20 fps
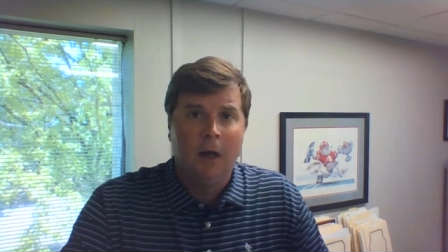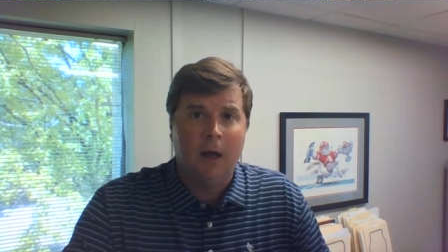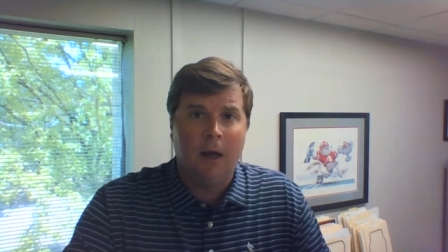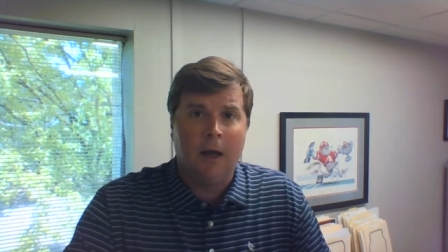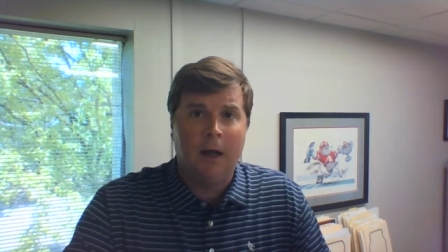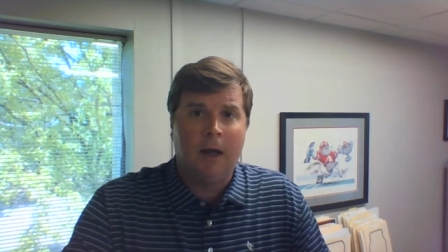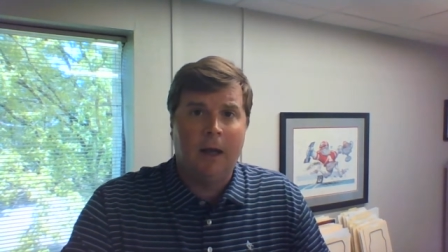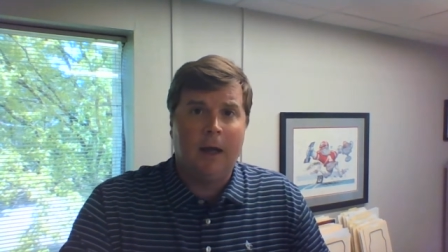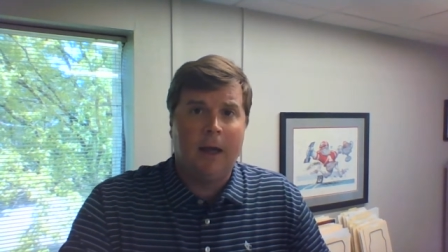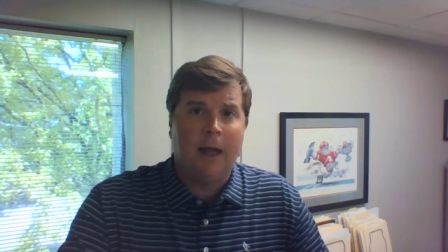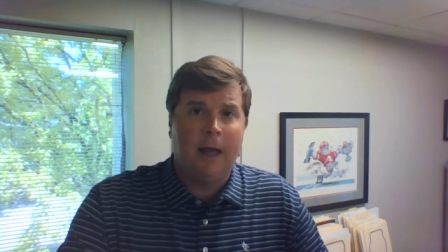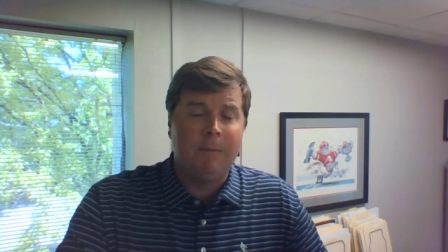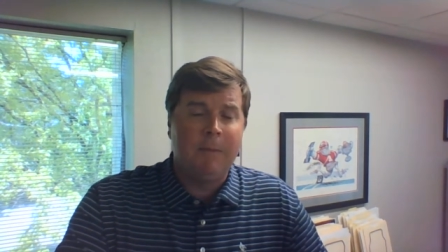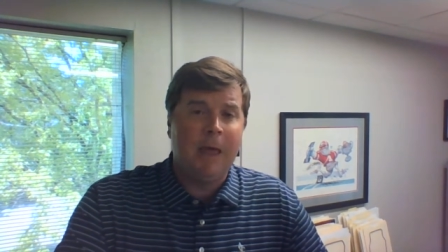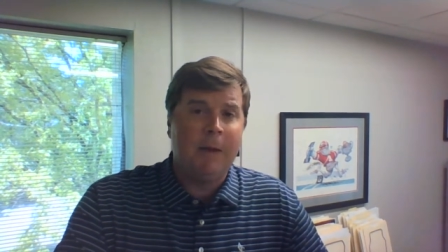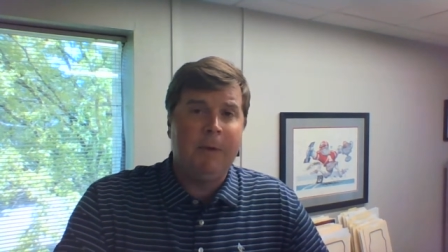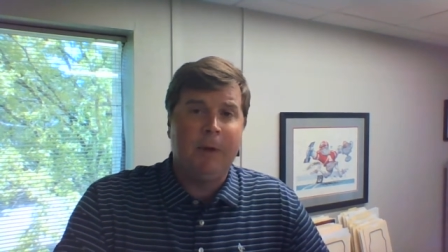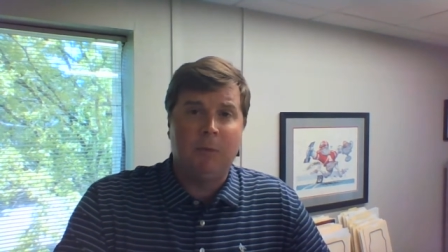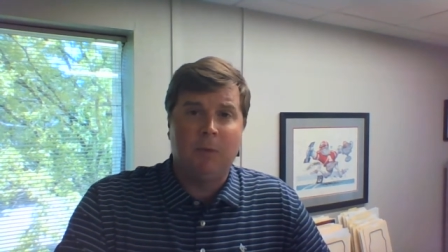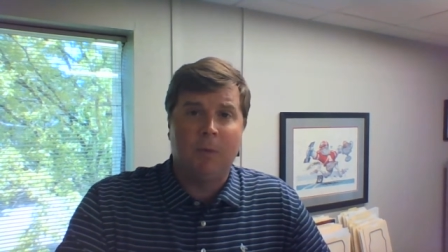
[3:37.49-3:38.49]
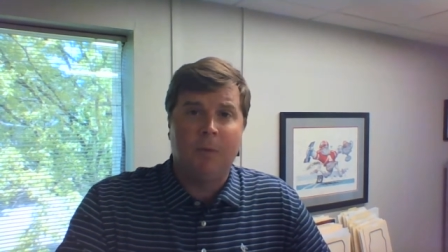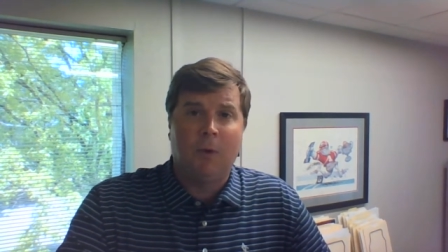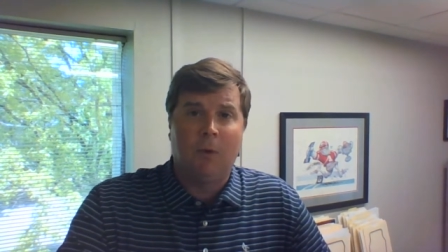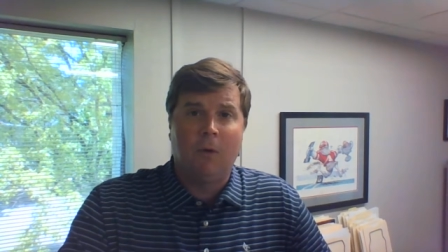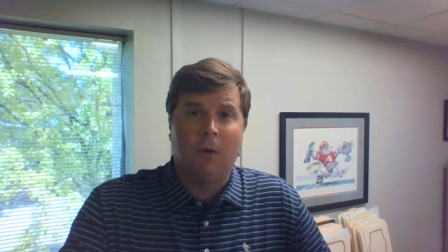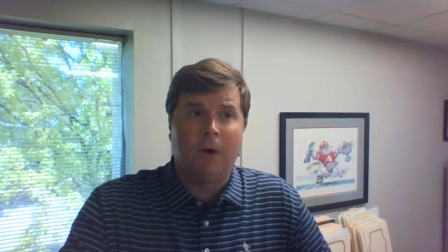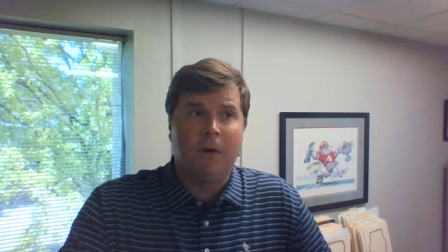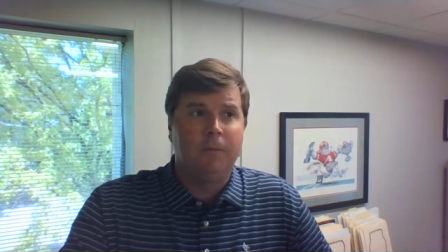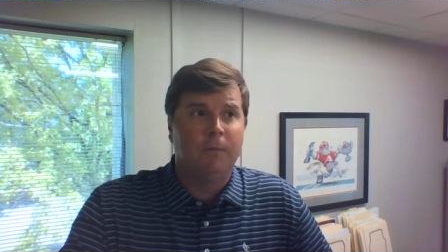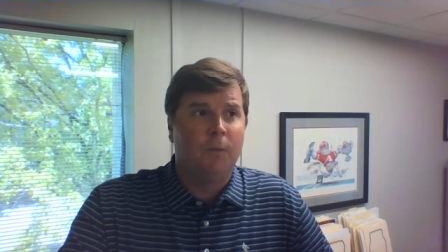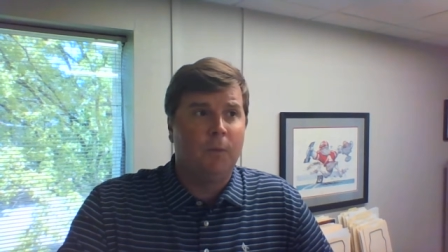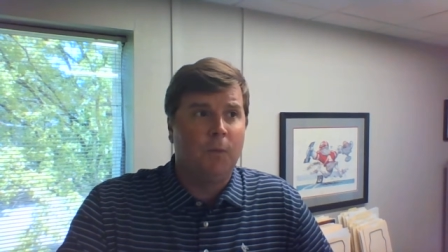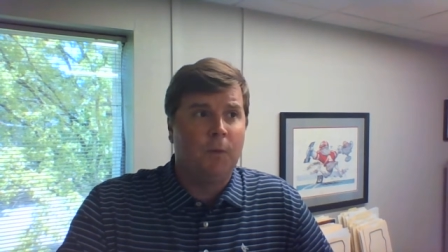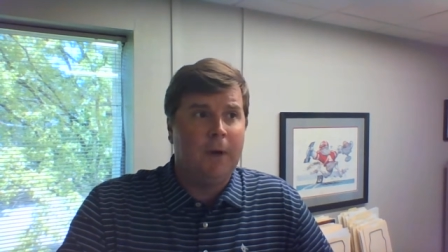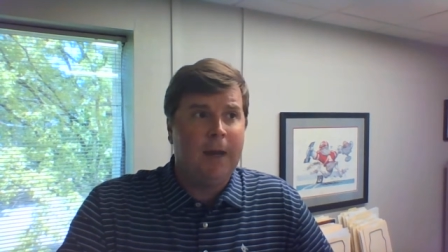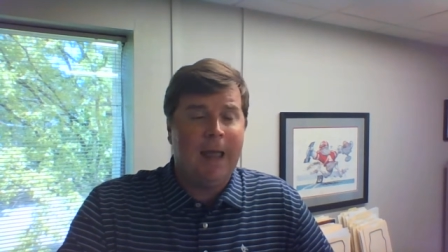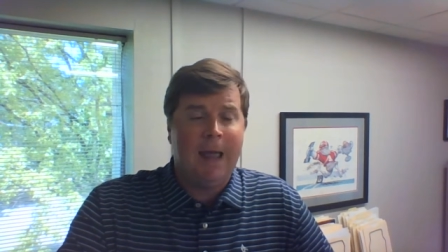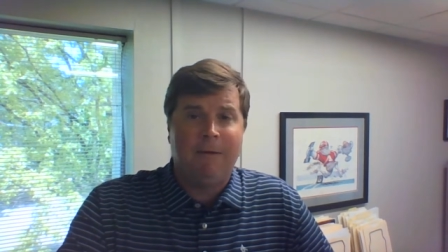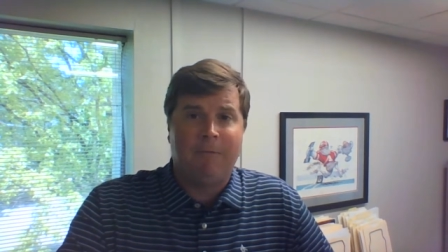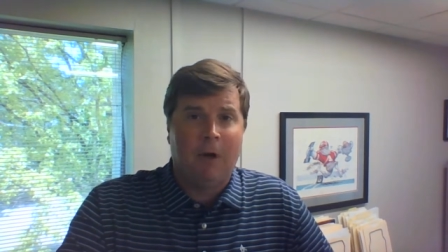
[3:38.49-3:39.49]
Uh, I'm happy to report
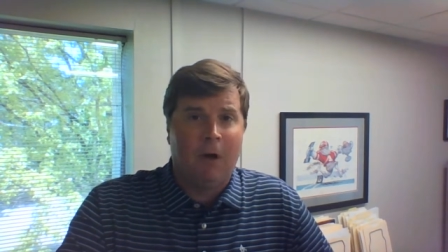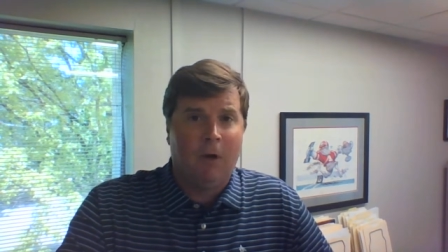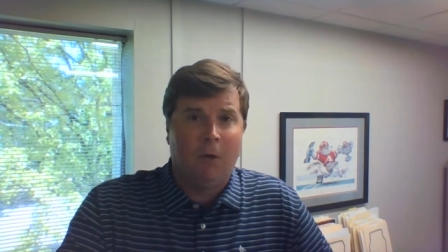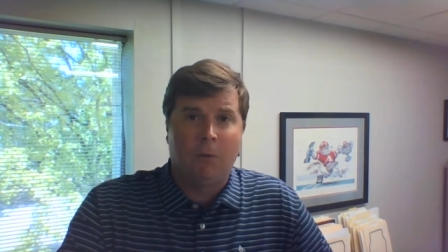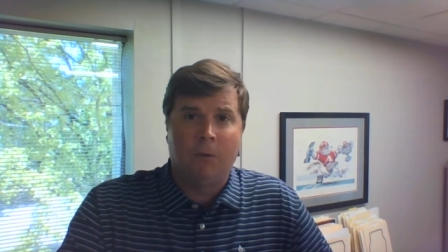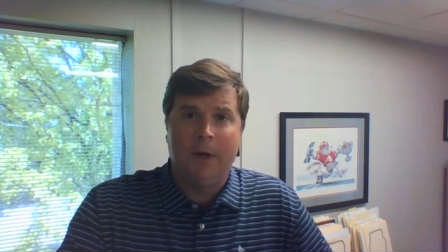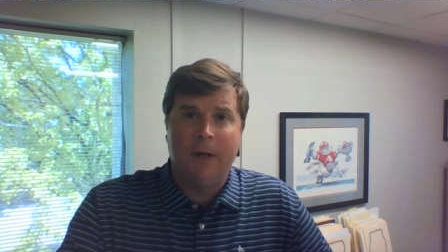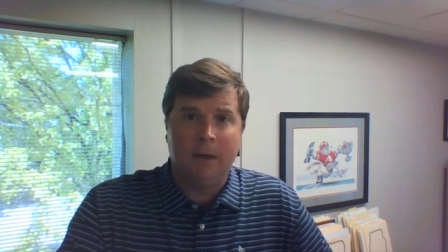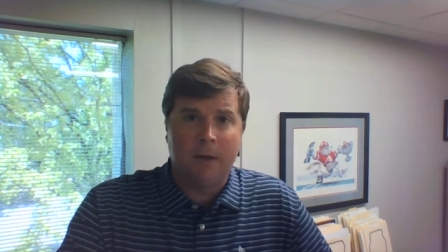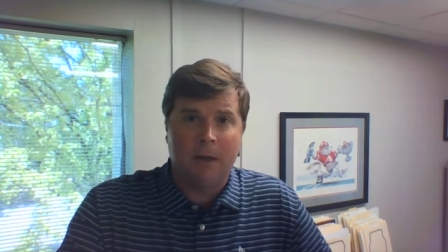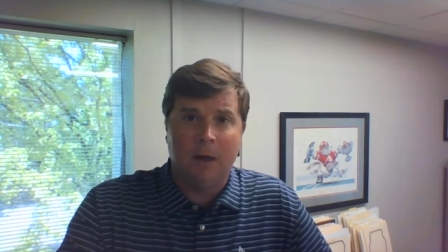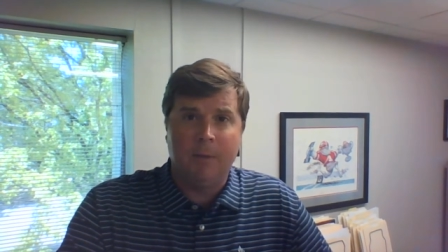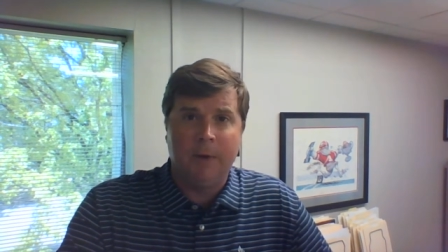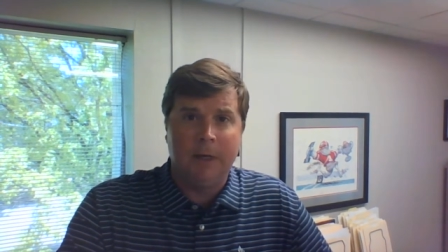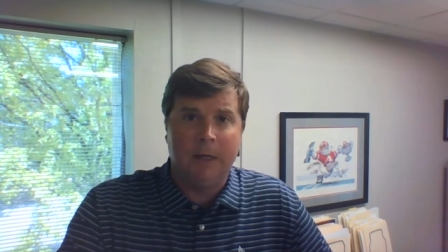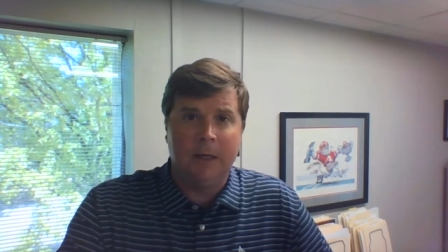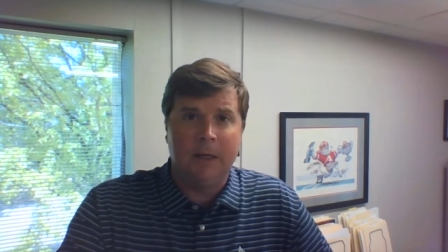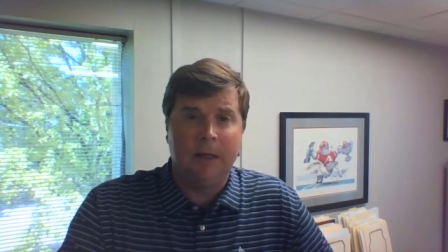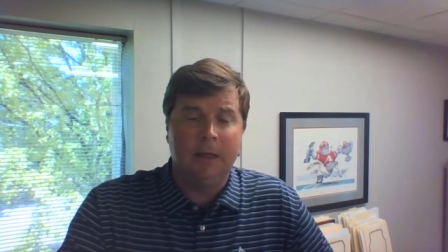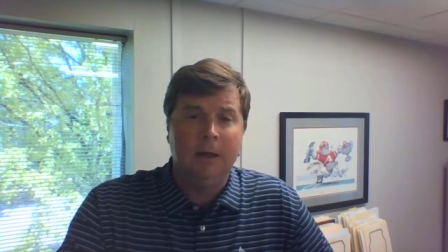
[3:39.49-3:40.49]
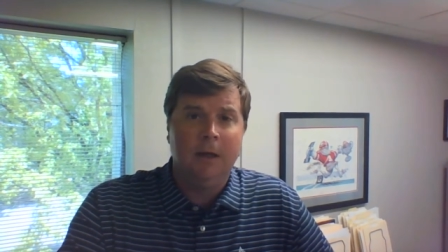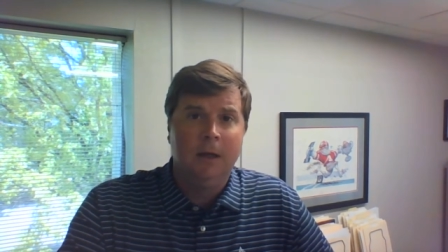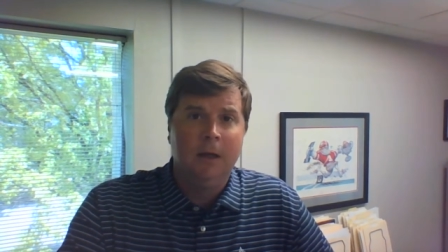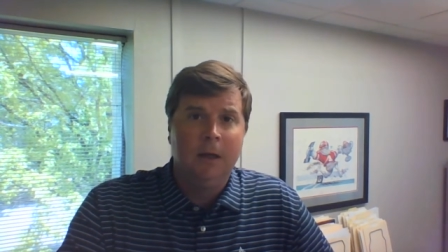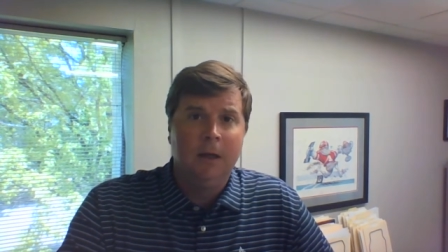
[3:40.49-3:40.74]
we have all rent coming in.